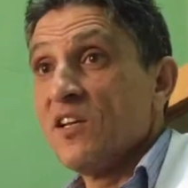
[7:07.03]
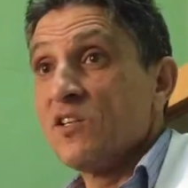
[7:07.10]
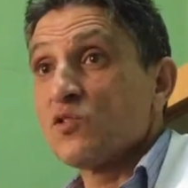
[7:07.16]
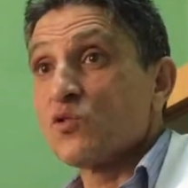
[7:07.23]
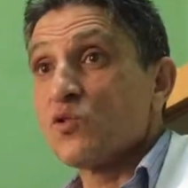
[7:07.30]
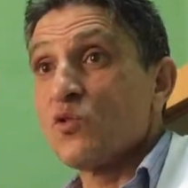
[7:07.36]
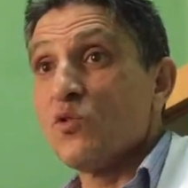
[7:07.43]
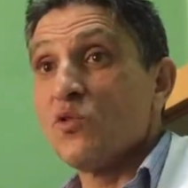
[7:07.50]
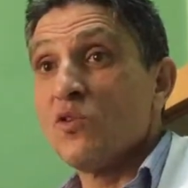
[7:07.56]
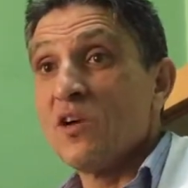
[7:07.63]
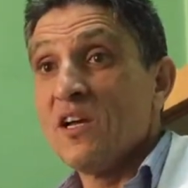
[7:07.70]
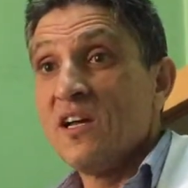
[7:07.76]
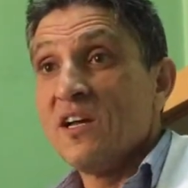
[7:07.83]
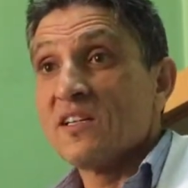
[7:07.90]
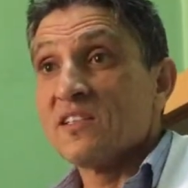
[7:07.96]
So
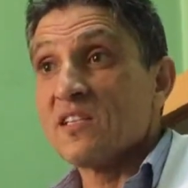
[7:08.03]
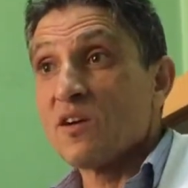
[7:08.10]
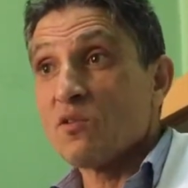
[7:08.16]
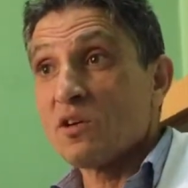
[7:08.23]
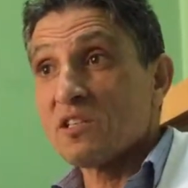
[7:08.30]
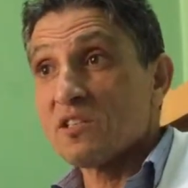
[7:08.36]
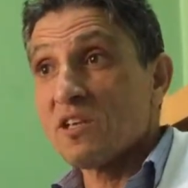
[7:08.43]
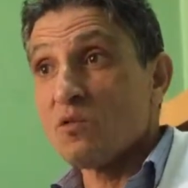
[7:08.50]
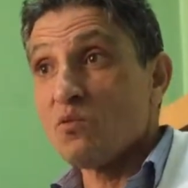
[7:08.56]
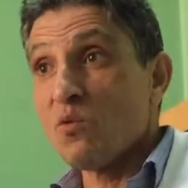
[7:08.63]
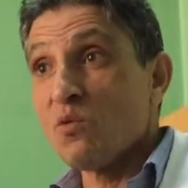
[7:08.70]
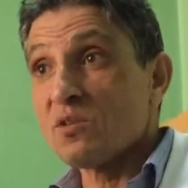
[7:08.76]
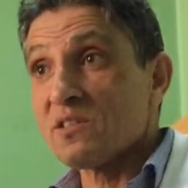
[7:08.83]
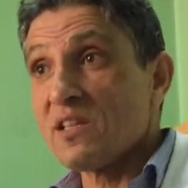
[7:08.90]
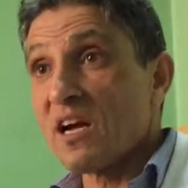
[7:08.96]
the,
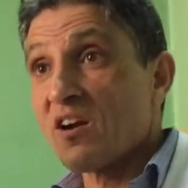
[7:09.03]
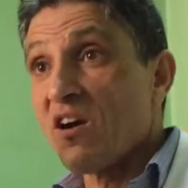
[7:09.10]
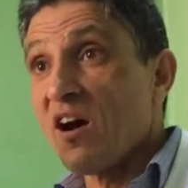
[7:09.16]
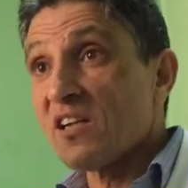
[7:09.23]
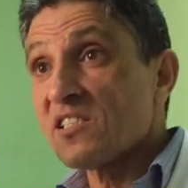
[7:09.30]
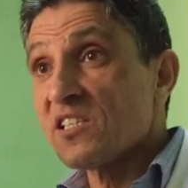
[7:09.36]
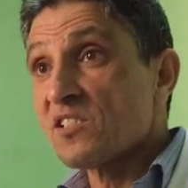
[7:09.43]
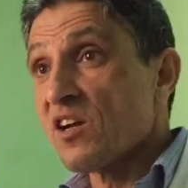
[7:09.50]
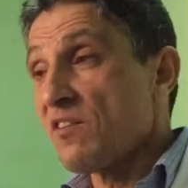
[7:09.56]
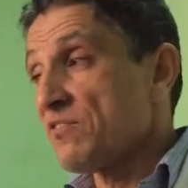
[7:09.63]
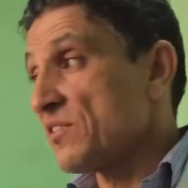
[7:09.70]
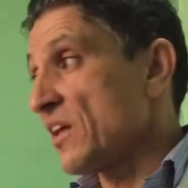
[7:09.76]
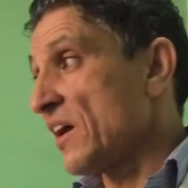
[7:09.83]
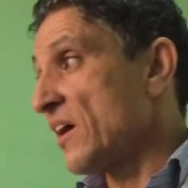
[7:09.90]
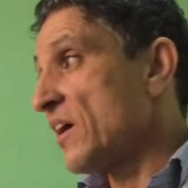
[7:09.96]
the, the causes
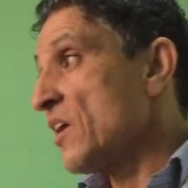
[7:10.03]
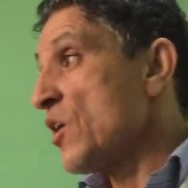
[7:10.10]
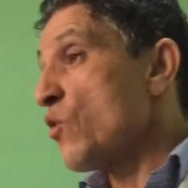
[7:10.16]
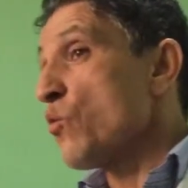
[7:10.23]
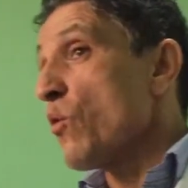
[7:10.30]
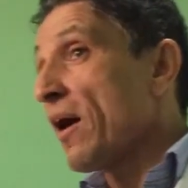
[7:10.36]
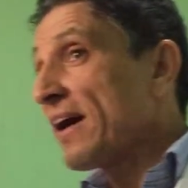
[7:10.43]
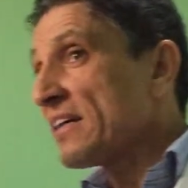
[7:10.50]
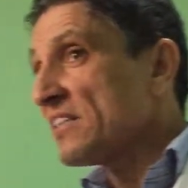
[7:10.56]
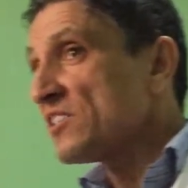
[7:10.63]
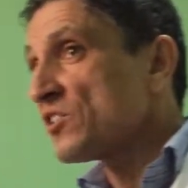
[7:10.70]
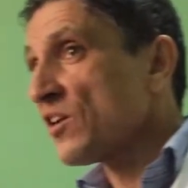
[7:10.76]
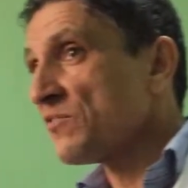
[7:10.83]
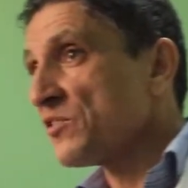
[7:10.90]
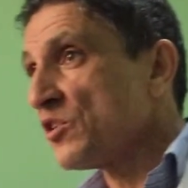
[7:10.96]
of the
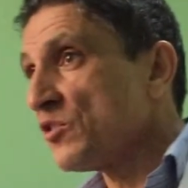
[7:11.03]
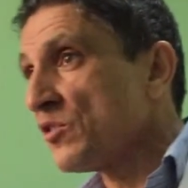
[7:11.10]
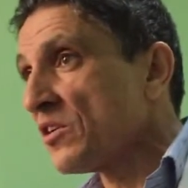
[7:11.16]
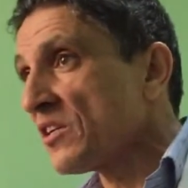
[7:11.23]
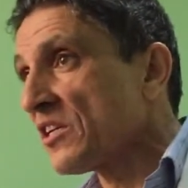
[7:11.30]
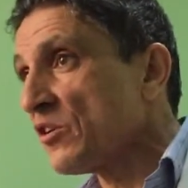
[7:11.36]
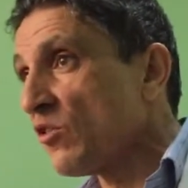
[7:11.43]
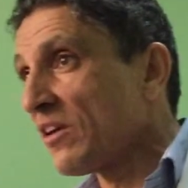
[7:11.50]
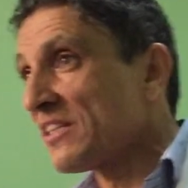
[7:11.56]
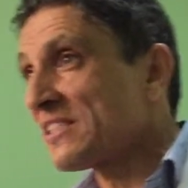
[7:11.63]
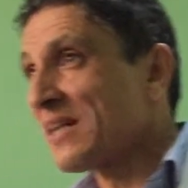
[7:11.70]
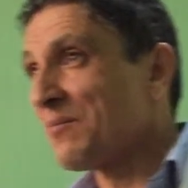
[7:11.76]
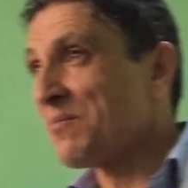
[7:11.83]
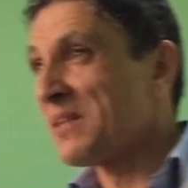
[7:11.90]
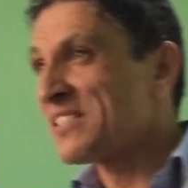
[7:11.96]
wideness of the QRS
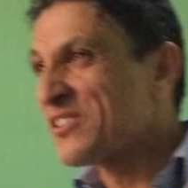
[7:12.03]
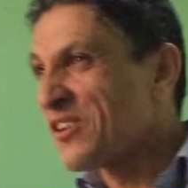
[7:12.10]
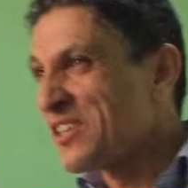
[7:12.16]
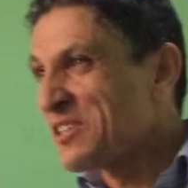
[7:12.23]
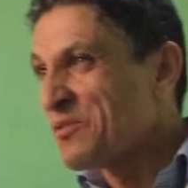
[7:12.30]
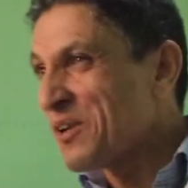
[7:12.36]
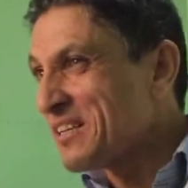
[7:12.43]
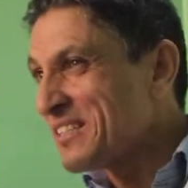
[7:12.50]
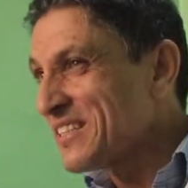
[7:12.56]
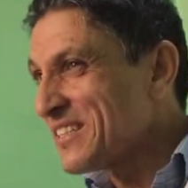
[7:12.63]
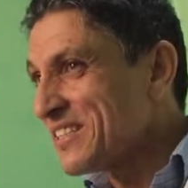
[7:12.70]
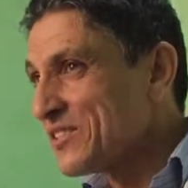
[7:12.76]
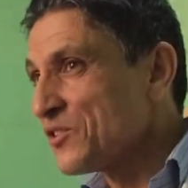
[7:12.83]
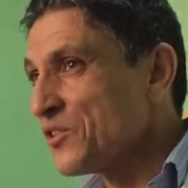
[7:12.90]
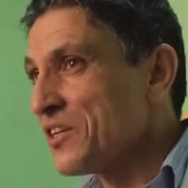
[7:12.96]
complex are divided
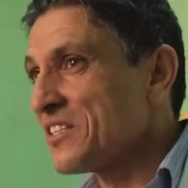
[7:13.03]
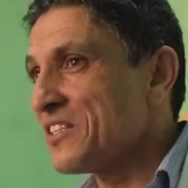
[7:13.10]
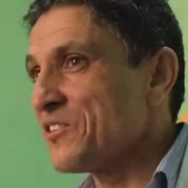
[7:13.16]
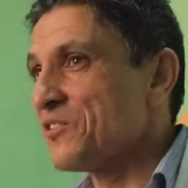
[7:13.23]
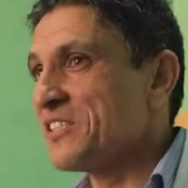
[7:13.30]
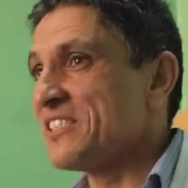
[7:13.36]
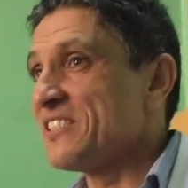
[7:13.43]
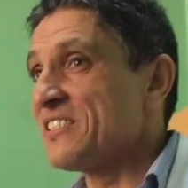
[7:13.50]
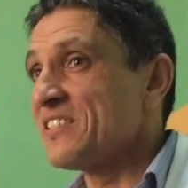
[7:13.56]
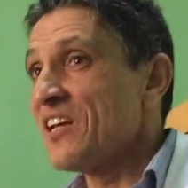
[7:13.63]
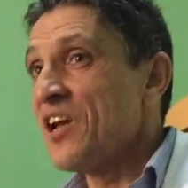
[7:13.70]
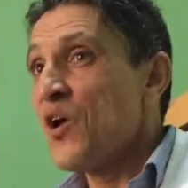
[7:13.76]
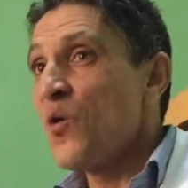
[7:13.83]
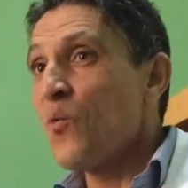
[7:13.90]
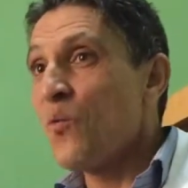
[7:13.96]
into categories.
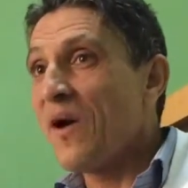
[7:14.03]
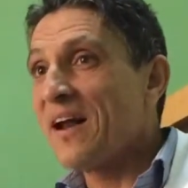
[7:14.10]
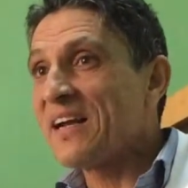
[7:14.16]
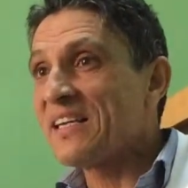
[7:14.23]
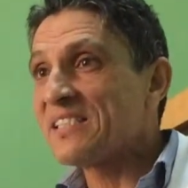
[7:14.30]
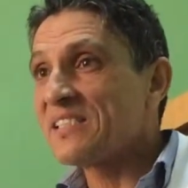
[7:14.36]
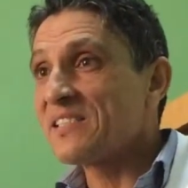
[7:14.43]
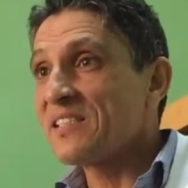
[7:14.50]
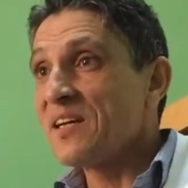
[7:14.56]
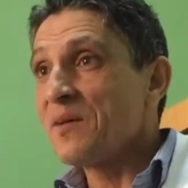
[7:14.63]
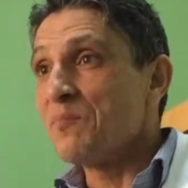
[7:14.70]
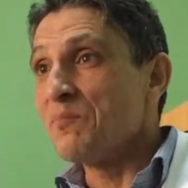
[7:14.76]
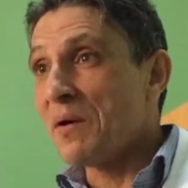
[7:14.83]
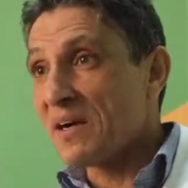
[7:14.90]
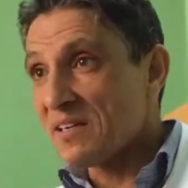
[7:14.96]
One is
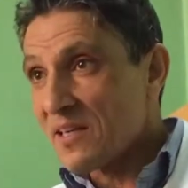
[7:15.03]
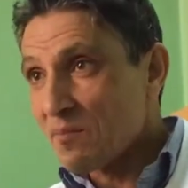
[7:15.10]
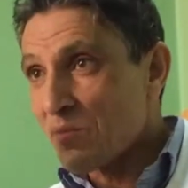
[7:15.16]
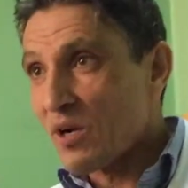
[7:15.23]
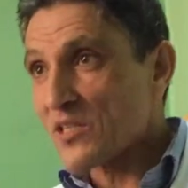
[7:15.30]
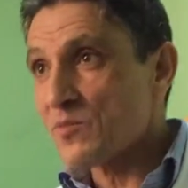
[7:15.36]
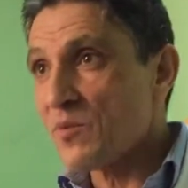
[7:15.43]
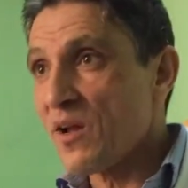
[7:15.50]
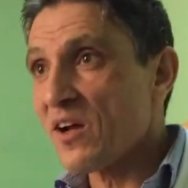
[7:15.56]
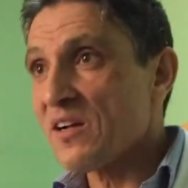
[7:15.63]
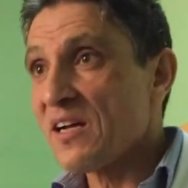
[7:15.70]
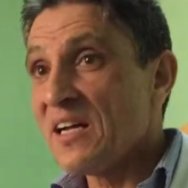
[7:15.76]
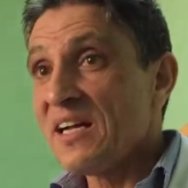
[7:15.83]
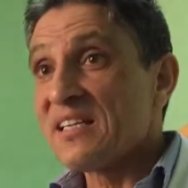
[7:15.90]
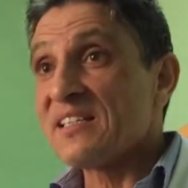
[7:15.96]
bundle branch block.
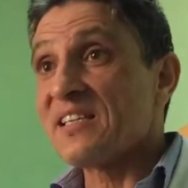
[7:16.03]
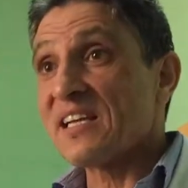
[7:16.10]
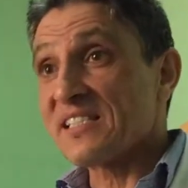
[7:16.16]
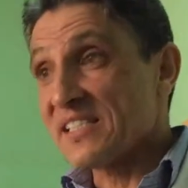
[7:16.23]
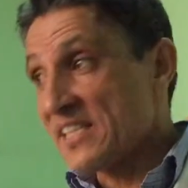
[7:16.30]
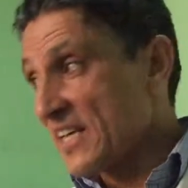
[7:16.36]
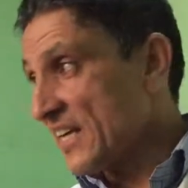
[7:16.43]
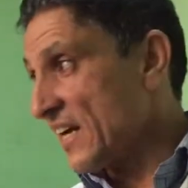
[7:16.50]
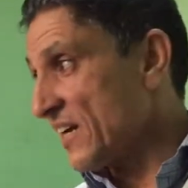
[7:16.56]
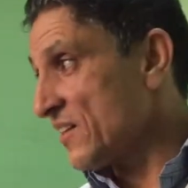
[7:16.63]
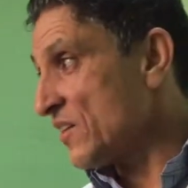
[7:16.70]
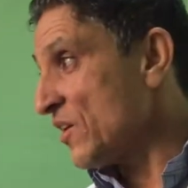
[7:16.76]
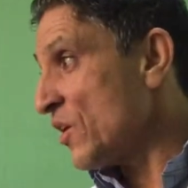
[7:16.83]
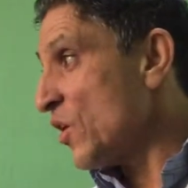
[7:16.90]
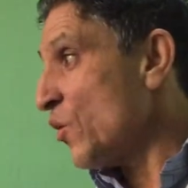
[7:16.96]
The
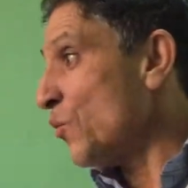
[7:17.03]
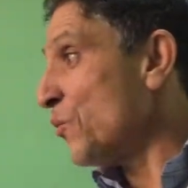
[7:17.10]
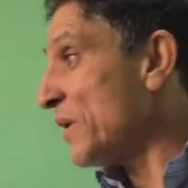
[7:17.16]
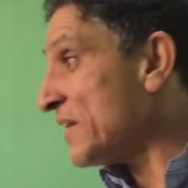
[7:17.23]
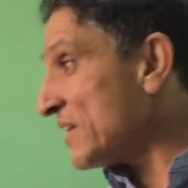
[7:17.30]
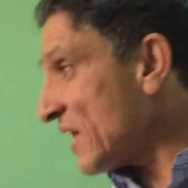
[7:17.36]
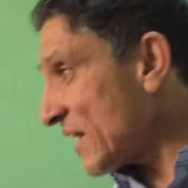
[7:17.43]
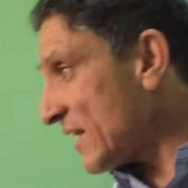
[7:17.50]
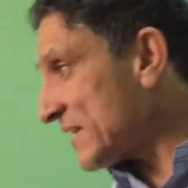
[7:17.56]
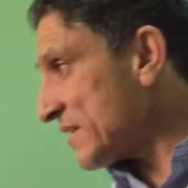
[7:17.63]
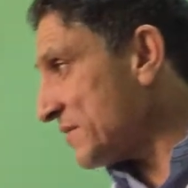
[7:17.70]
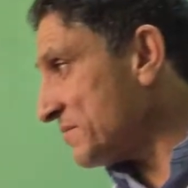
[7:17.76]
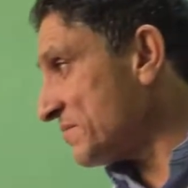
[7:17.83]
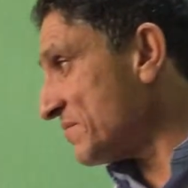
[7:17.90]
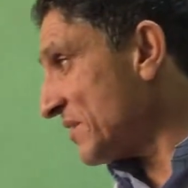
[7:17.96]
second, when the
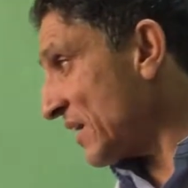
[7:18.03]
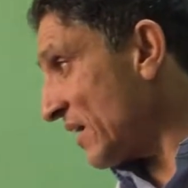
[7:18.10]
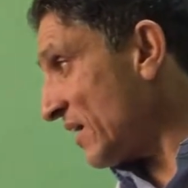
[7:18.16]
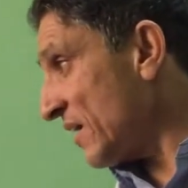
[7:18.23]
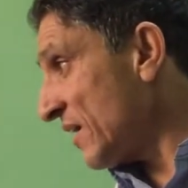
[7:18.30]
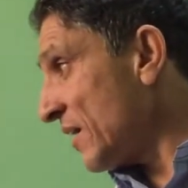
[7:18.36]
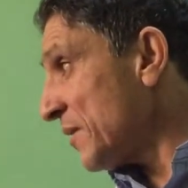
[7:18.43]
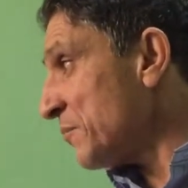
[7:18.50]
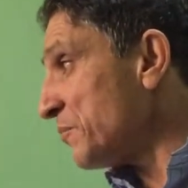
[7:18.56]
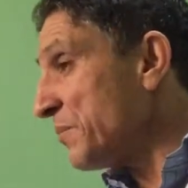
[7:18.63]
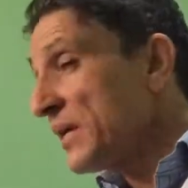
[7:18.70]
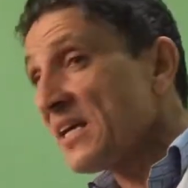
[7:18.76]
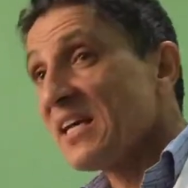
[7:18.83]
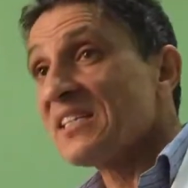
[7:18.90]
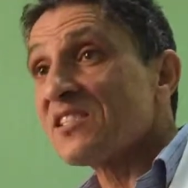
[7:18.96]
retum, huh,
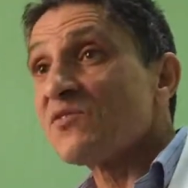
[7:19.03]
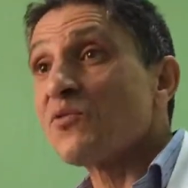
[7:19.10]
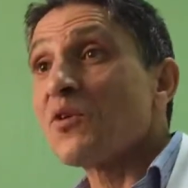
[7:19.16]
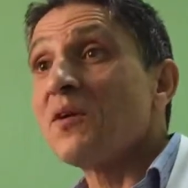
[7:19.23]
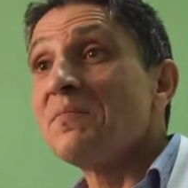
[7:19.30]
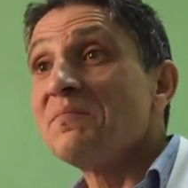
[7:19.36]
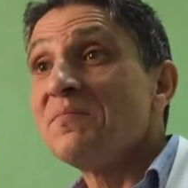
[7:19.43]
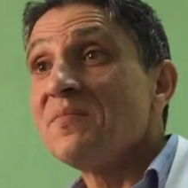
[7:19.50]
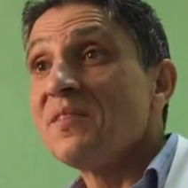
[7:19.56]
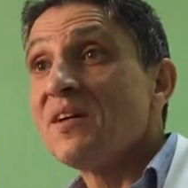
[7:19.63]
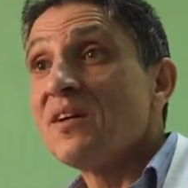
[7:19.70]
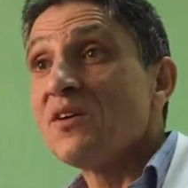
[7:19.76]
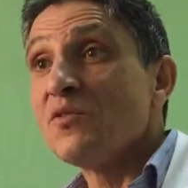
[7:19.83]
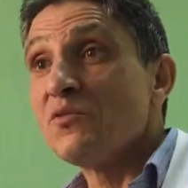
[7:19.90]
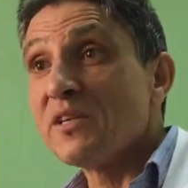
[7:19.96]
begins from
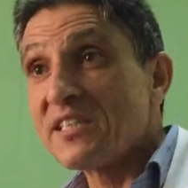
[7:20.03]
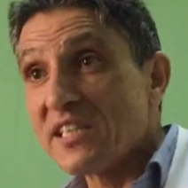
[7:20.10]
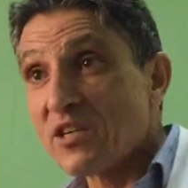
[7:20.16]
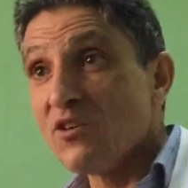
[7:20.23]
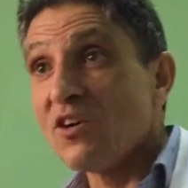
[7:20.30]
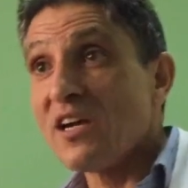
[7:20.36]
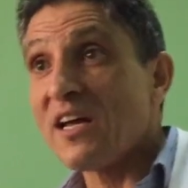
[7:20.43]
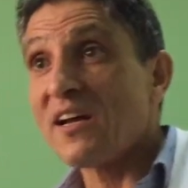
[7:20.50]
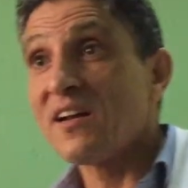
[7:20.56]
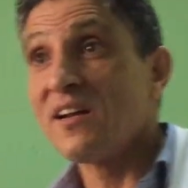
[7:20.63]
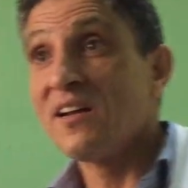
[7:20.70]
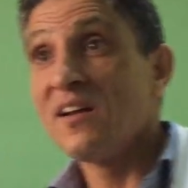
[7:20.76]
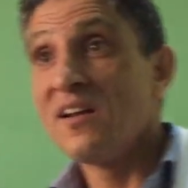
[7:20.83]
ventricular